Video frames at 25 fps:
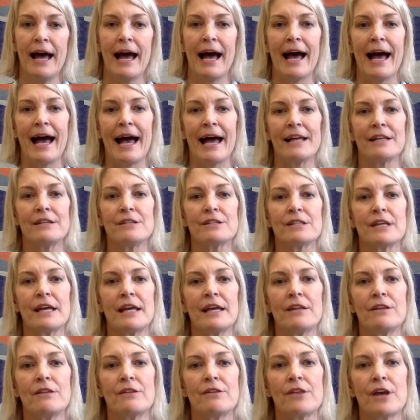And
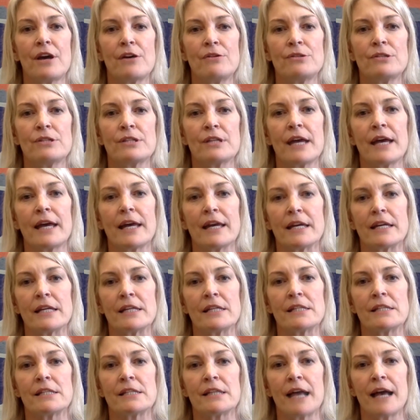in those
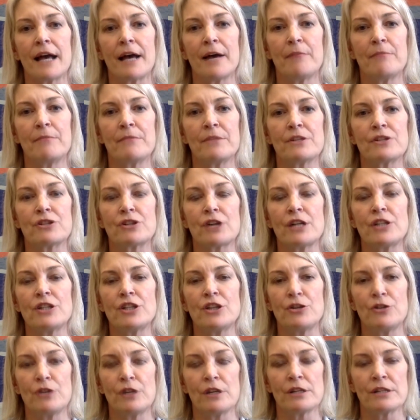days, um, the trade
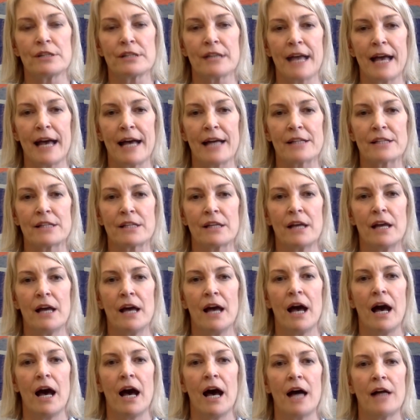unions had
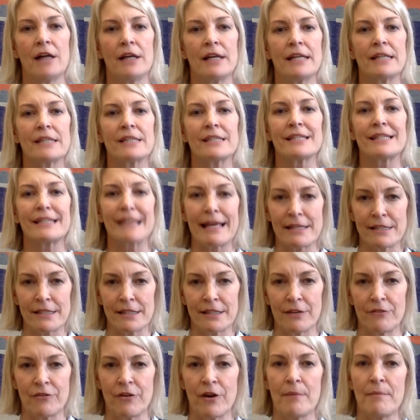an
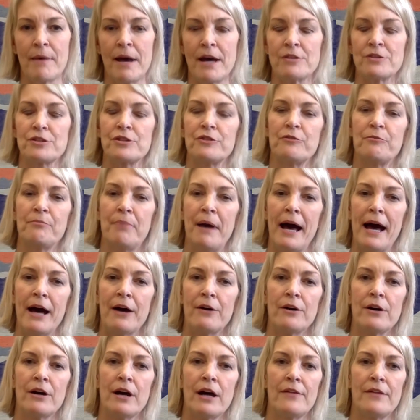excessive amount of
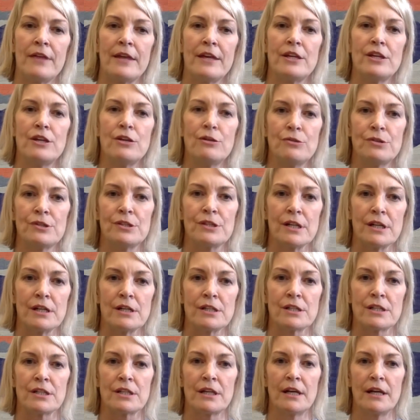power and they used
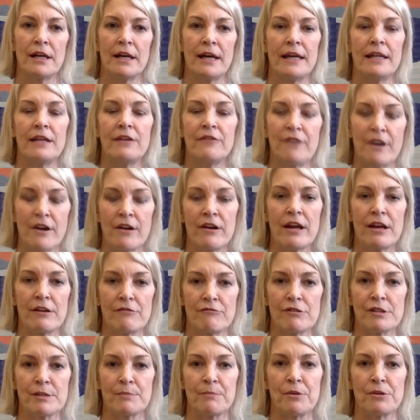it in a very
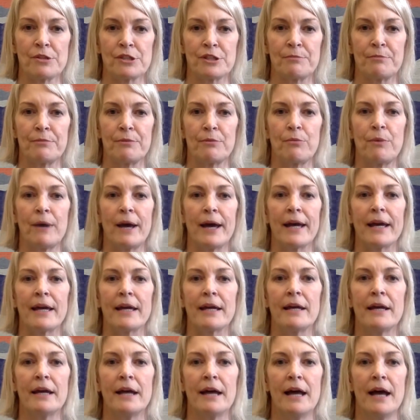irresponsible
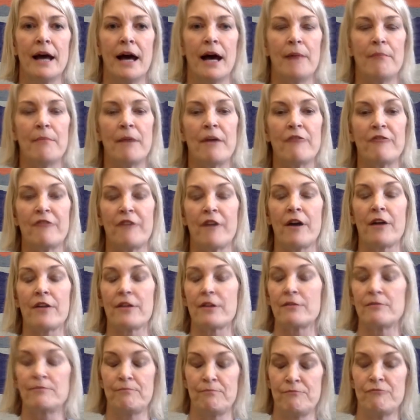way. And my
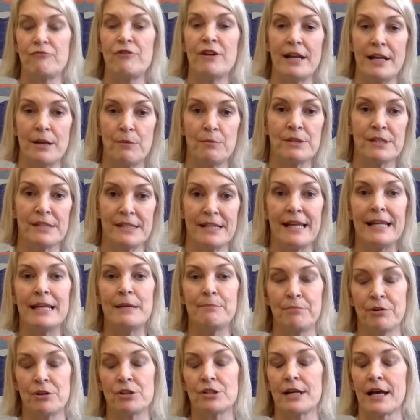father really was
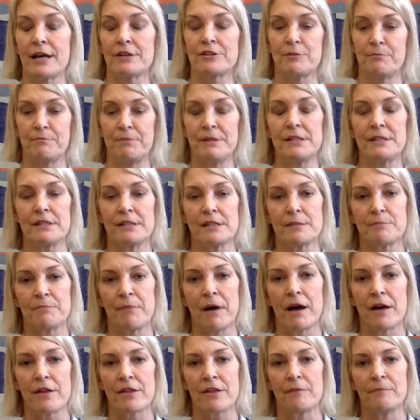nearly put out of business
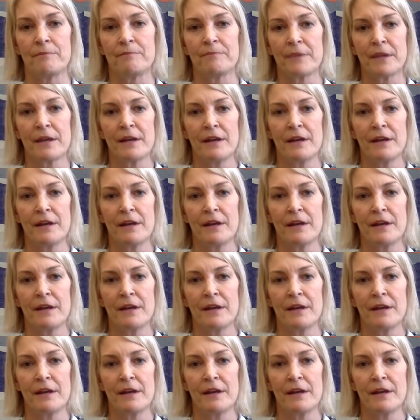by them.